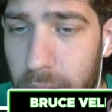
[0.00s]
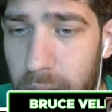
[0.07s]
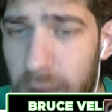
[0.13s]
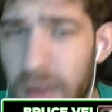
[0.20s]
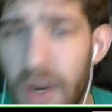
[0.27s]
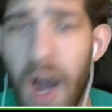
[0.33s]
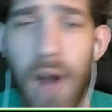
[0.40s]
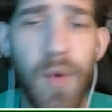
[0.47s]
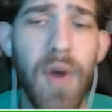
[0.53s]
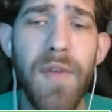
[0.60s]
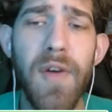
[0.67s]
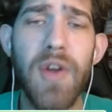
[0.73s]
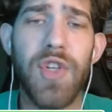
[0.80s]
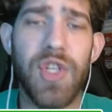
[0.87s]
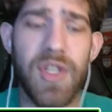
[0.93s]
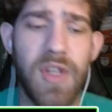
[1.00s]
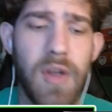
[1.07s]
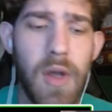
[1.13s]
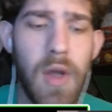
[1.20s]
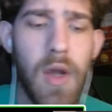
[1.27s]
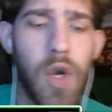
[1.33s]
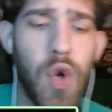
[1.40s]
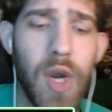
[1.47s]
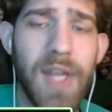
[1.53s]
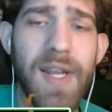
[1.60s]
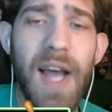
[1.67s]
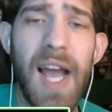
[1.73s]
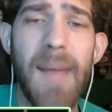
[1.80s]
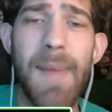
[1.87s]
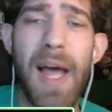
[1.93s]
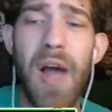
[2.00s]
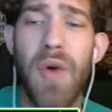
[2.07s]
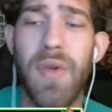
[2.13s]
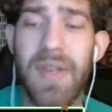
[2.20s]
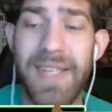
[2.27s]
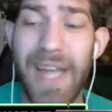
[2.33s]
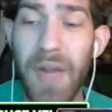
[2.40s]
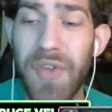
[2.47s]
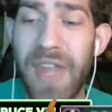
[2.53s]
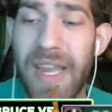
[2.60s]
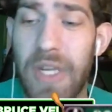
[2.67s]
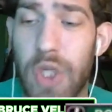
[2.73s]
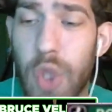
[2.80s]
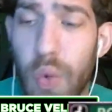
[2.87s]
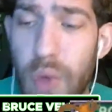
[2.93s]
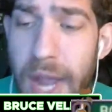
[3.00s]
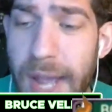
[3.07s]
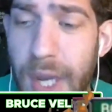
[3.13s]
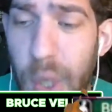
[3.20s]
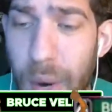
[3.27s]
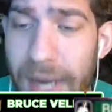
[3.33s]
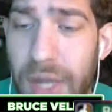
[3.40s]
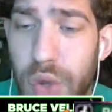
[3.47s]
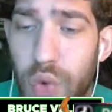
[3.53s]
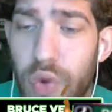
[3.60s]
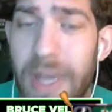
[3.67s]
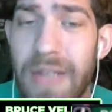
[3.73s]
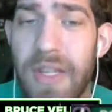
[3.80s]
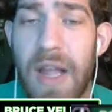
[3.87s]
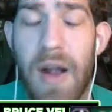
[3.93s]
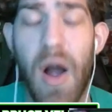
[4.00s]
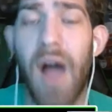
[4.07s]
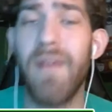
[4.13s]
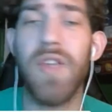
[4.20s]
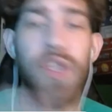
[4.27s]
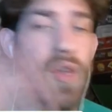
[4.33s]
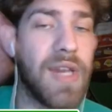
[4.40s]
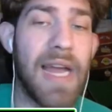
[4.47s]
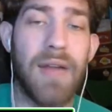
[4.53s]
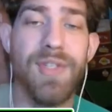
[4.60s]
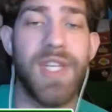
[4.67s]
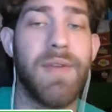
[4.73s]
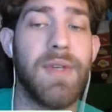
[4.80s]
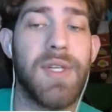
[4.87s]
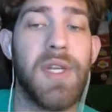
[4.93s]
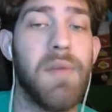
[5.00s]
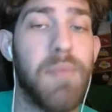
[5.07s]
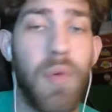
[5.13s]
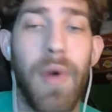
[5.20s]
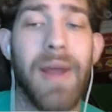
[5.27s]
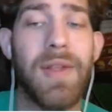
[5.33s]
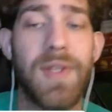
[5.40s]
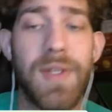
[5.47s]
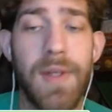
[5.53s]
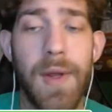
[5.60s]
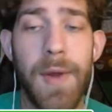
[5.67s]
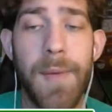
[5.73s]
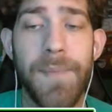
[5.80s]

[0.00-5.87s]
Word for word: Doc Rivers. Quick timeout. Celtics. Three quick threes there. Obviously down 17 points.